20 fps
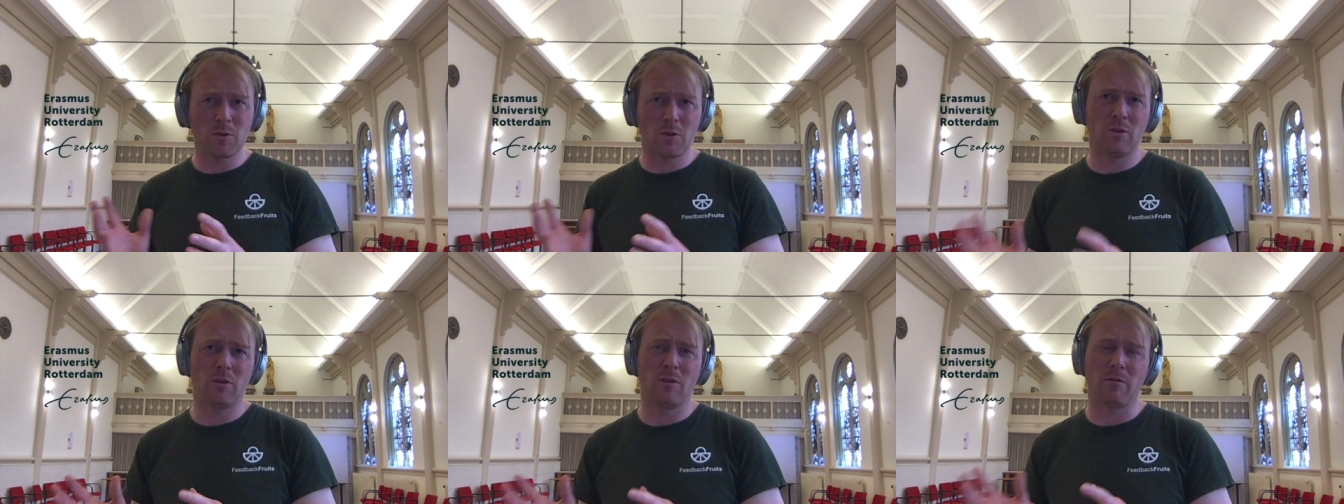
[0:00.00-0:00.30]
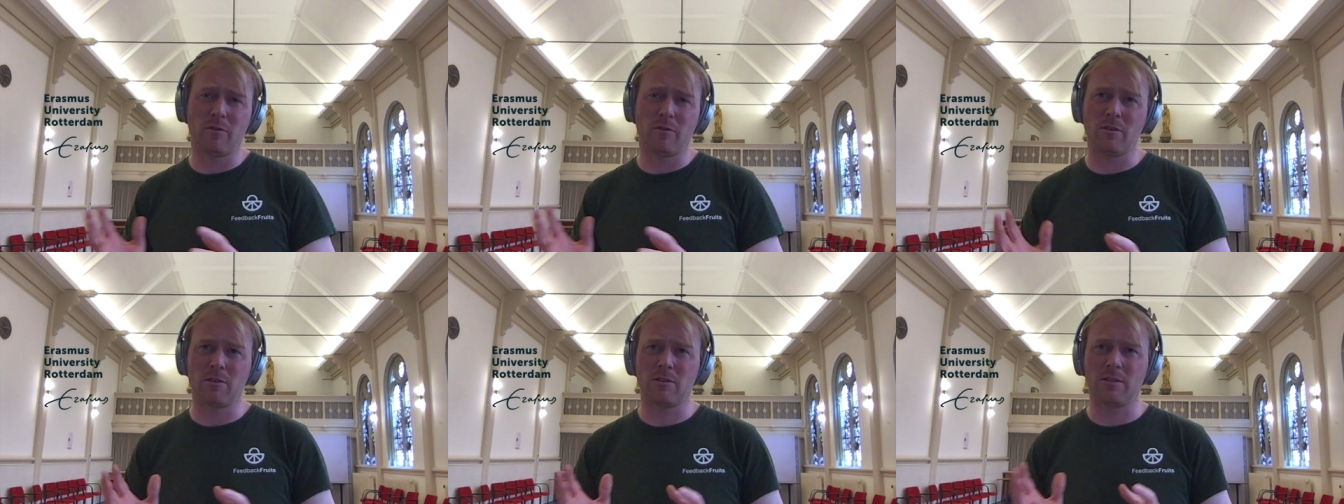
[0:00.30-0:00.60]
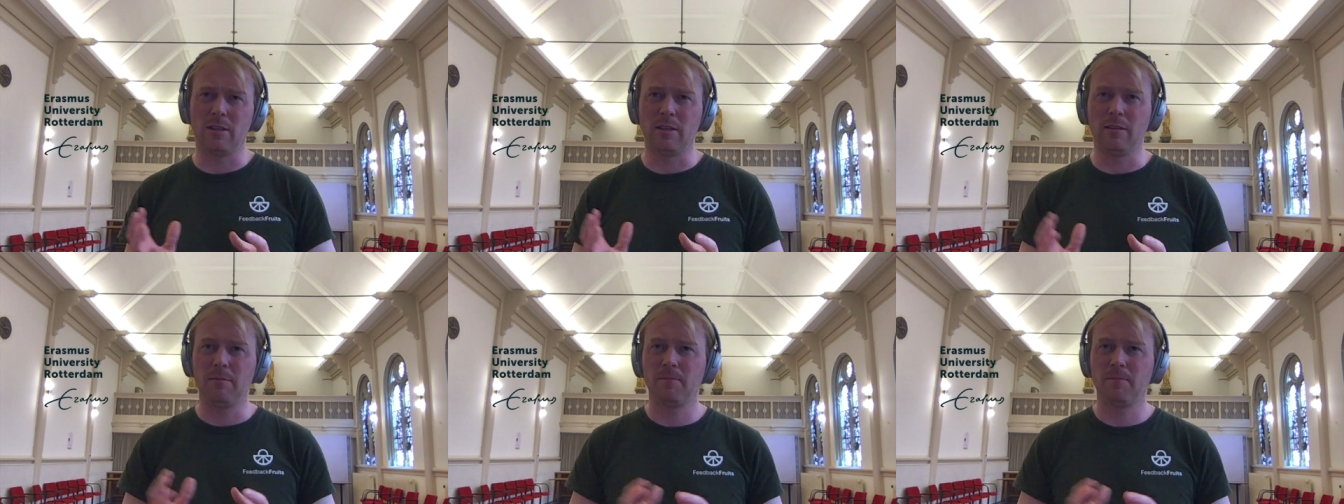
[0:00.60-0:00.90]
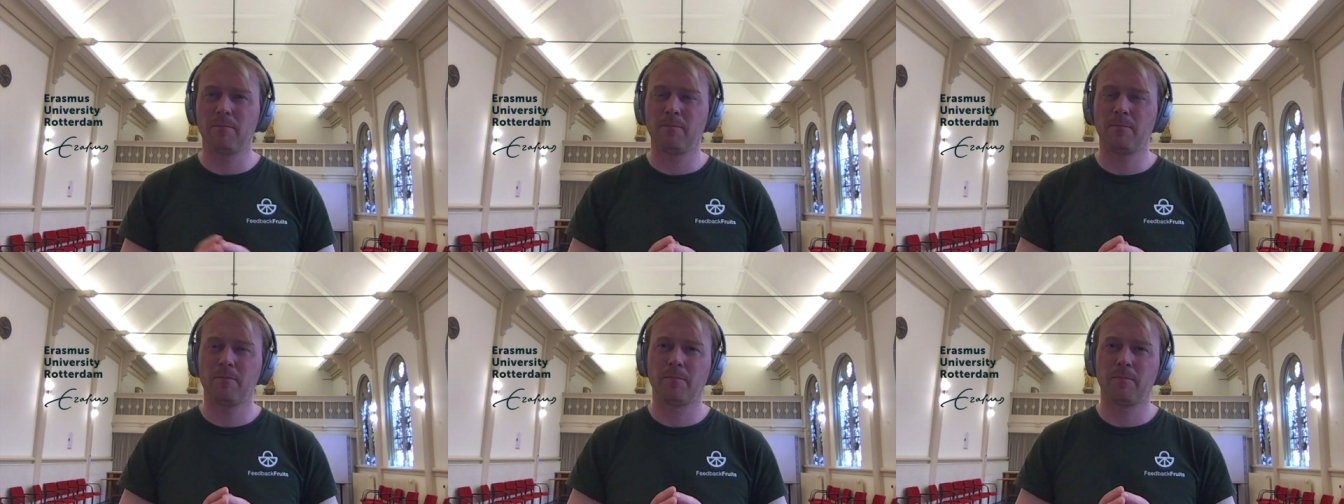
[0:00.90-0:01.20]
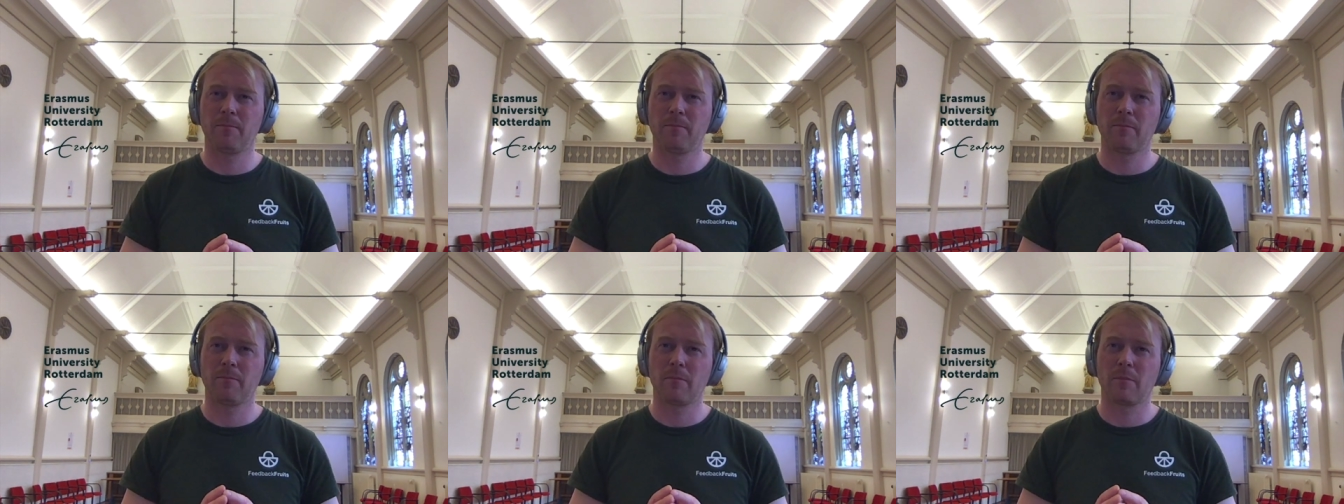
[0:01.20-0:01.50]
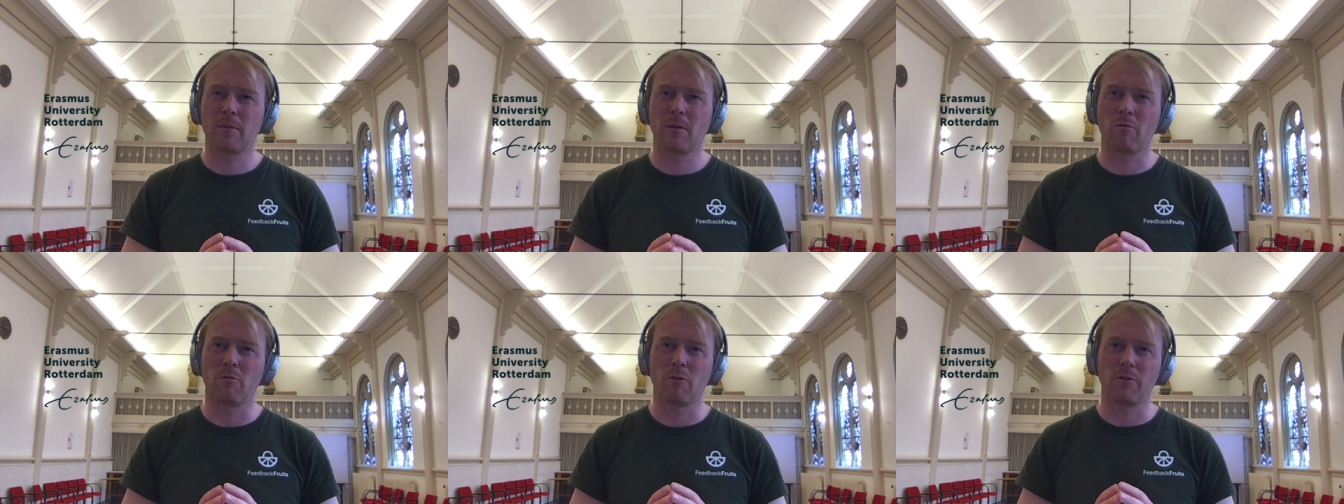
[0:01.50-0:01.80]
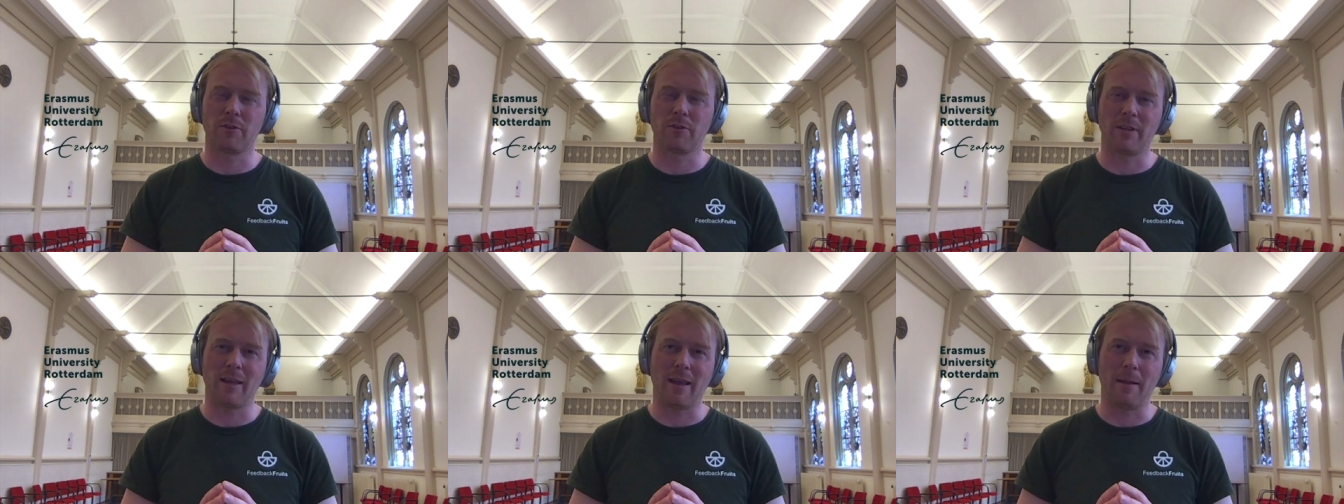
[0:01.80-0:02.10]
University,
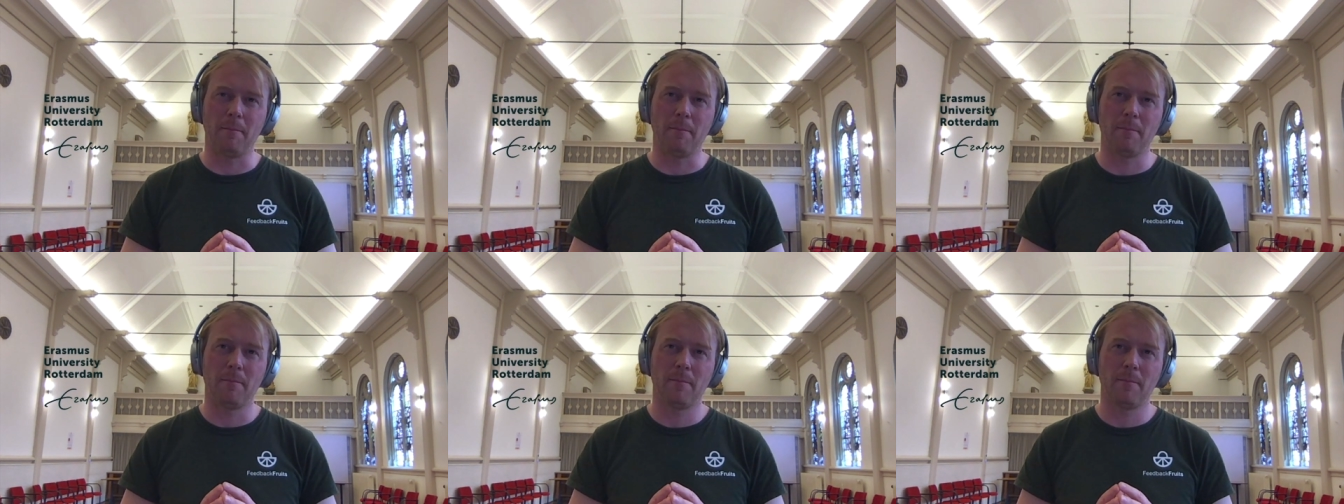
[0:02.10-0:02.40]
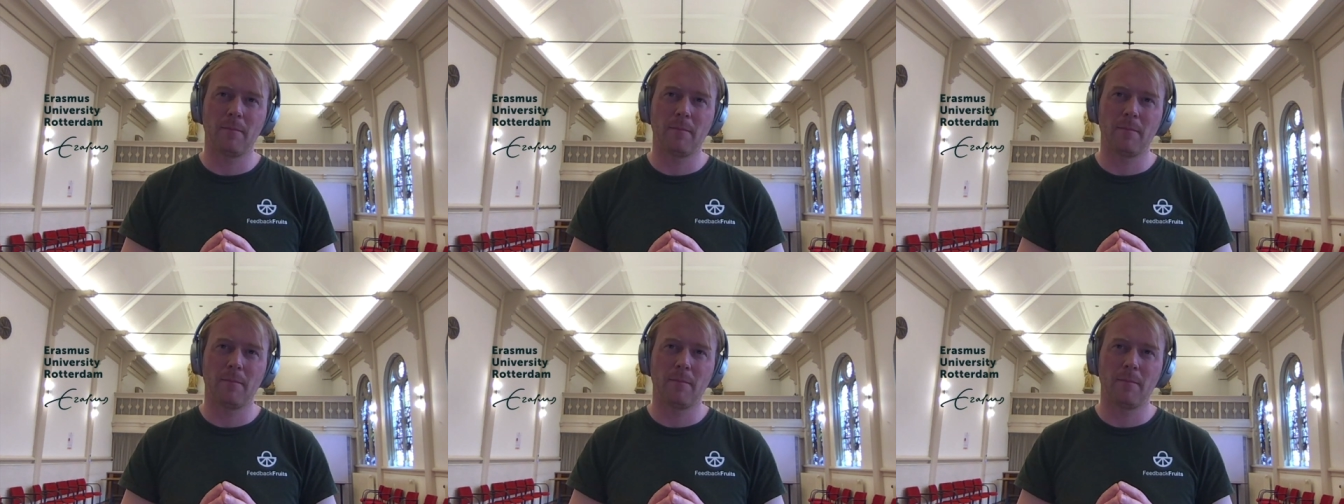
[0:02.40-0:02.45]
Rotterdam,